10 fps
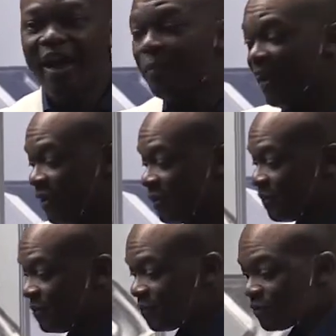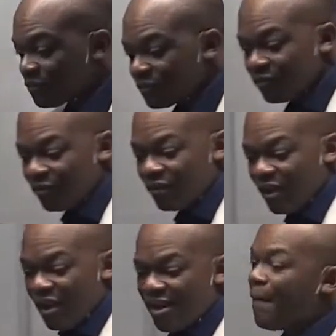Amen?
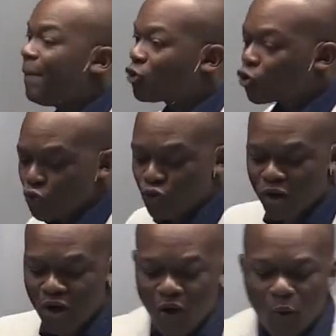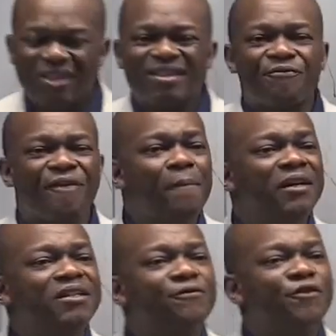Number two, what's the
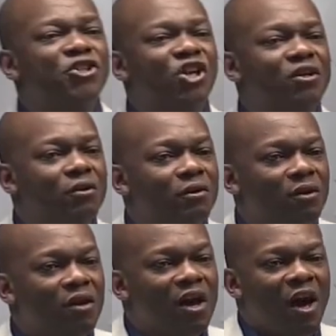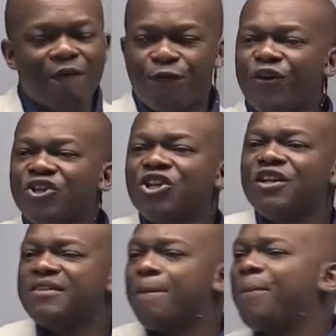family's vision? A
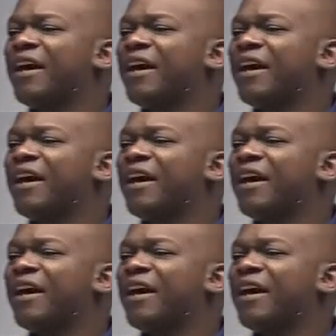vision is a